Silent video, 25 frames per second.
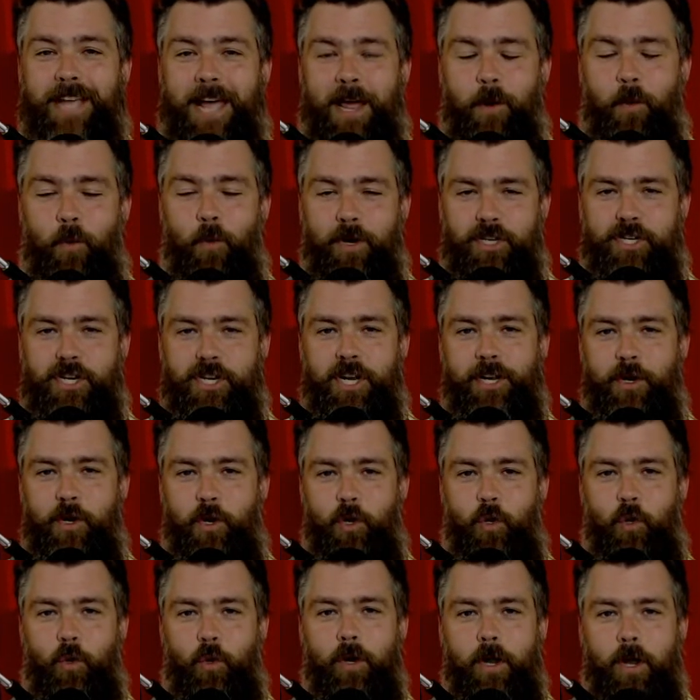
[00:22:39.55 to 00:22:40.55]
I wish I
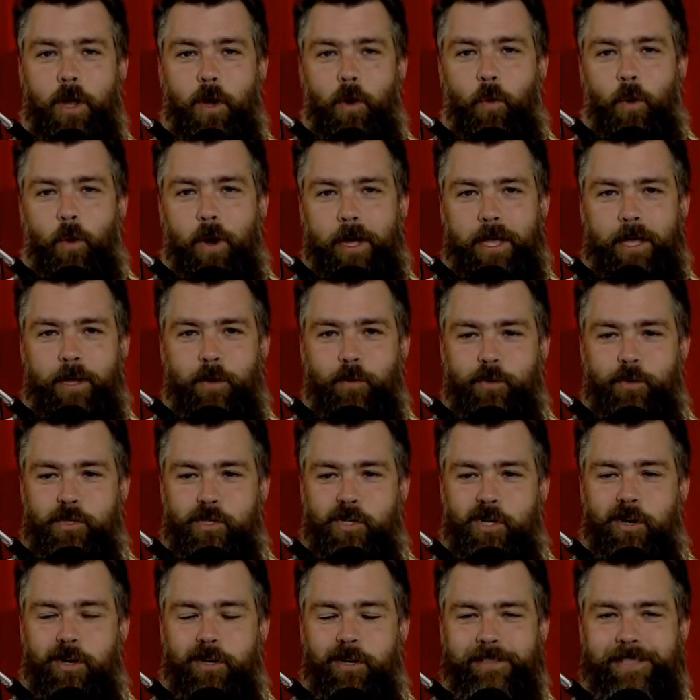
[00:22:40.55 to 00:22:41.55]
knew why it
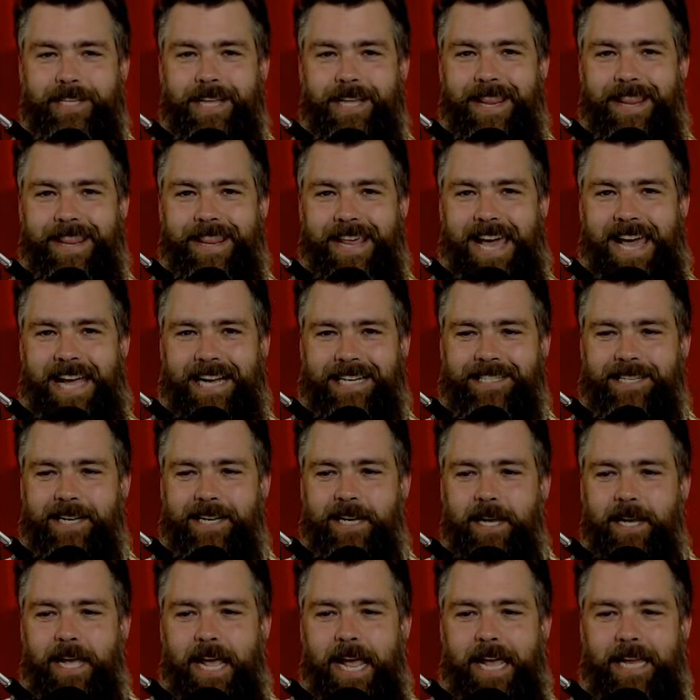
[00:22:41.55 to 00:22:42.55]
was called that.
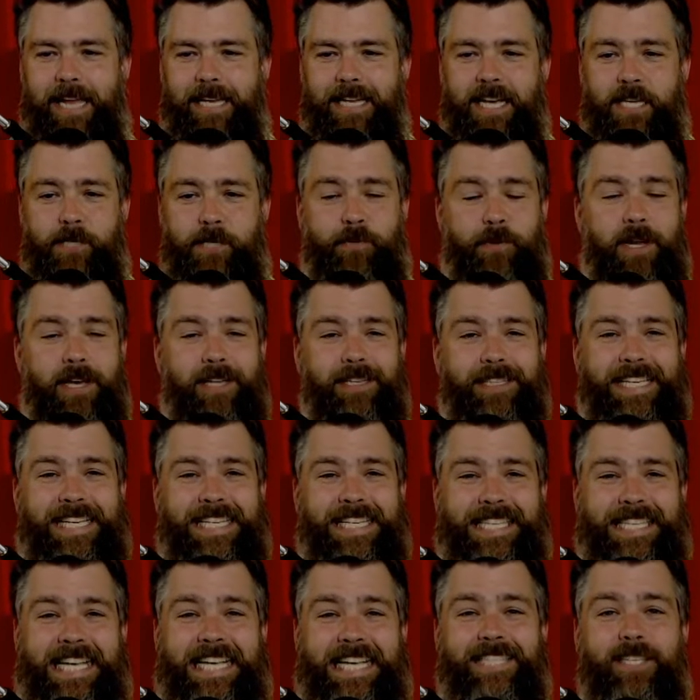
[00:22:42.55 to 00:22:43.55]
And last but not
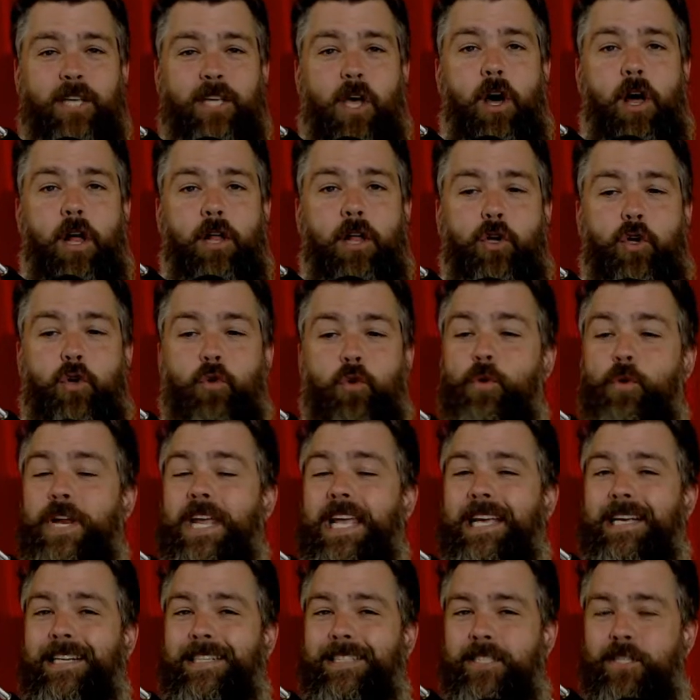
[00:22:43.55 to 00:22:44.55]
least, it's all
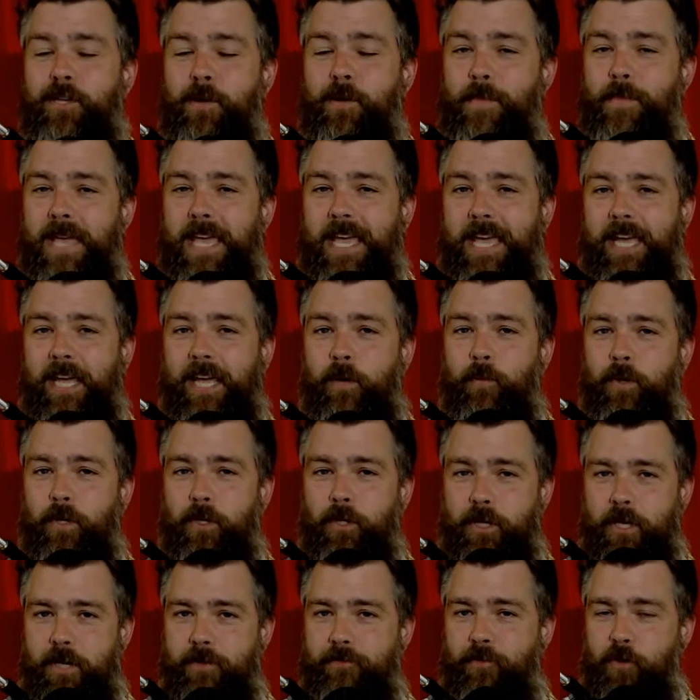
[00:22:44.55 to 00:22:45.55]
Greek to me. We're
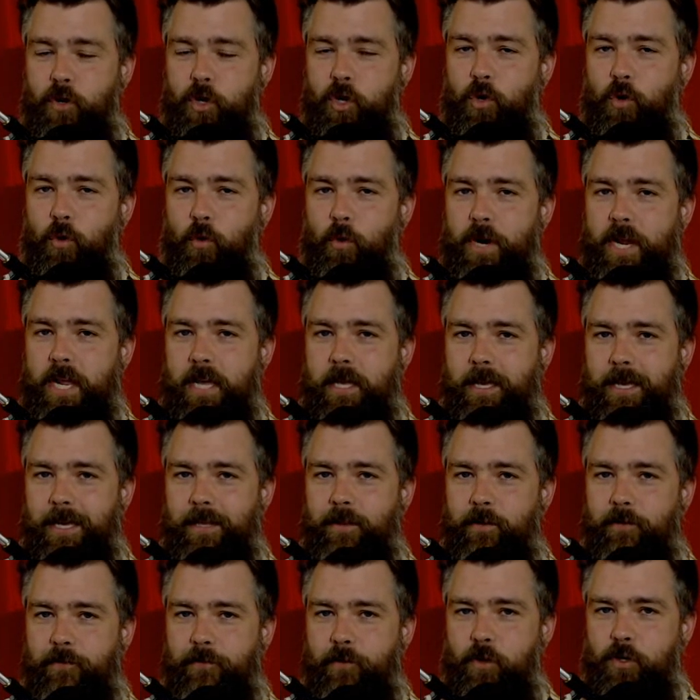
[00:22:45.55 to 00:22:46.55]
looking for Greek
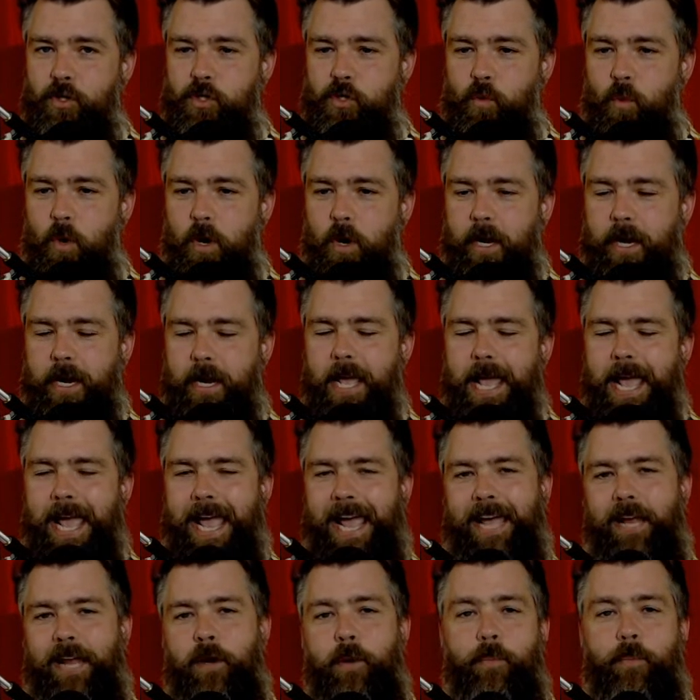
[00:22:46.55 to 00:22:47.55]
in the first one.
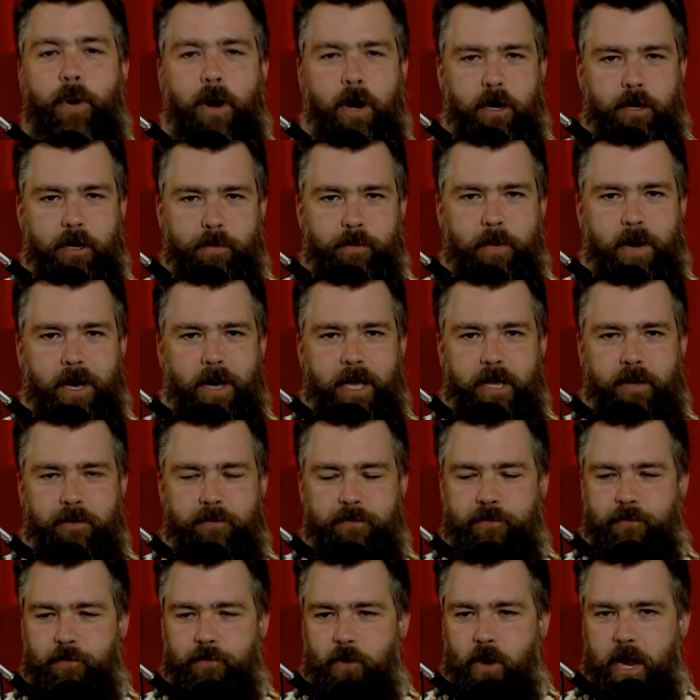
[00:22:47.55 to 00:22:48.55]
And pardon my
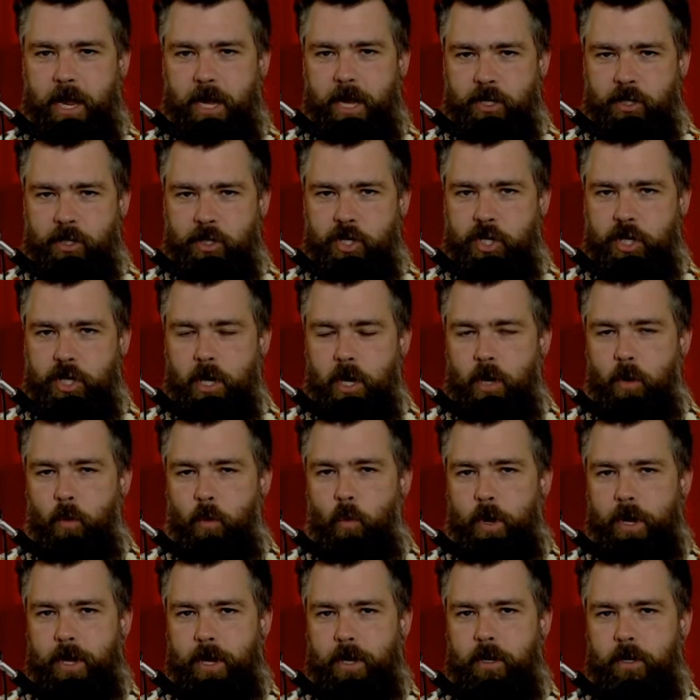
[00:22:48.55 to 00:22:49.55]
French,
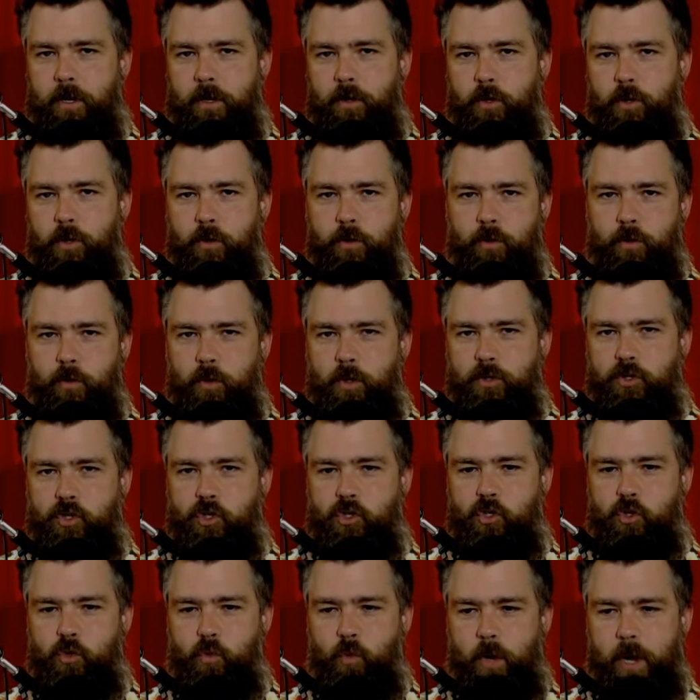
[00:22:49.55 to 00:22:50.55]
when you
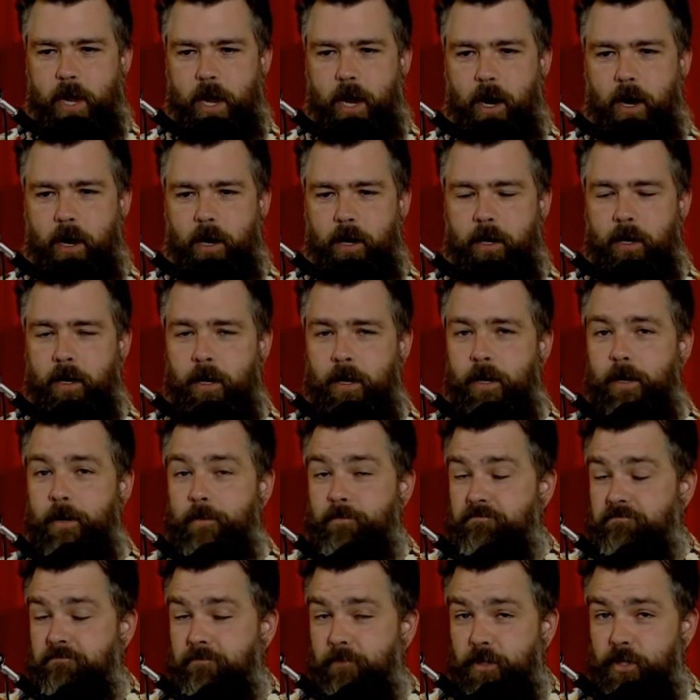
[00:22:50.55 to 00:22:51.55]
swear,
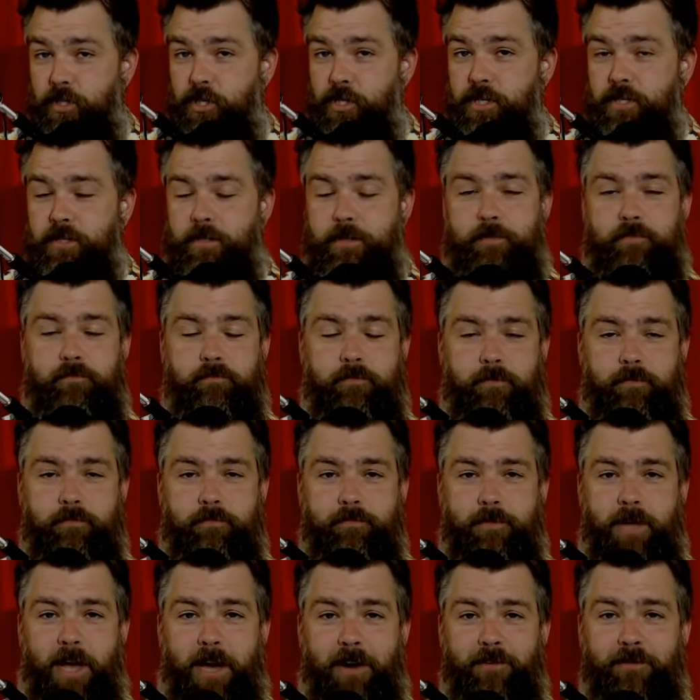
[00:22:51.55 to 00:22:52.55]
which is
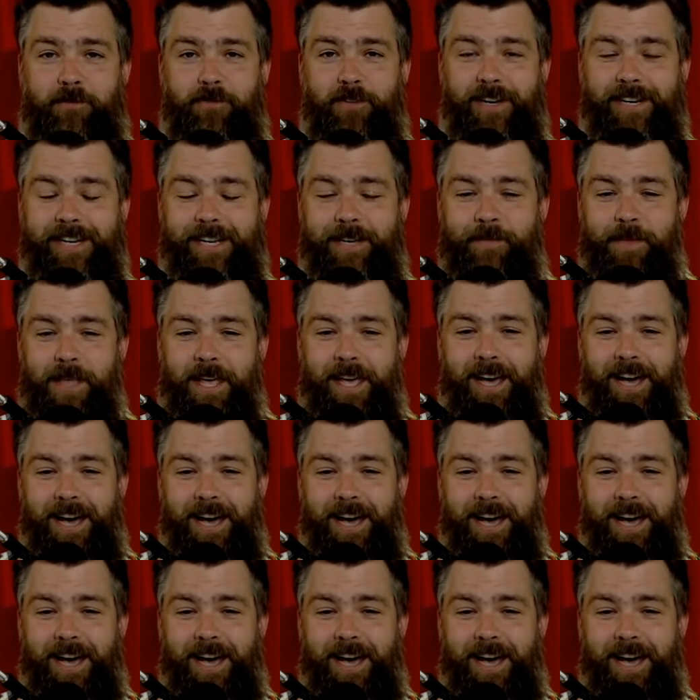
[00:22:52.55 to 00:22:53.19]
kind of funny.